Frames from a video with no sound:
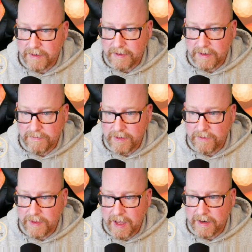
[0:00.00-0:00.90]
If you
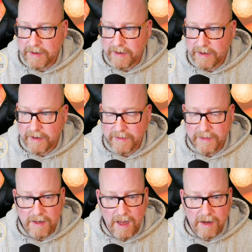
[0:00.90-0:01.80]
do that,
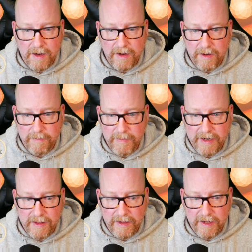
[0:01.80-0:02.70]
the log
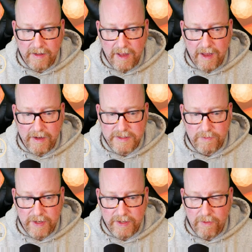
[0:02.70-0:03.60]
automatically
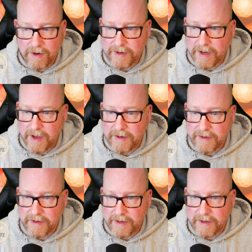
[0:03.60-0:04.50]
logs when you are done,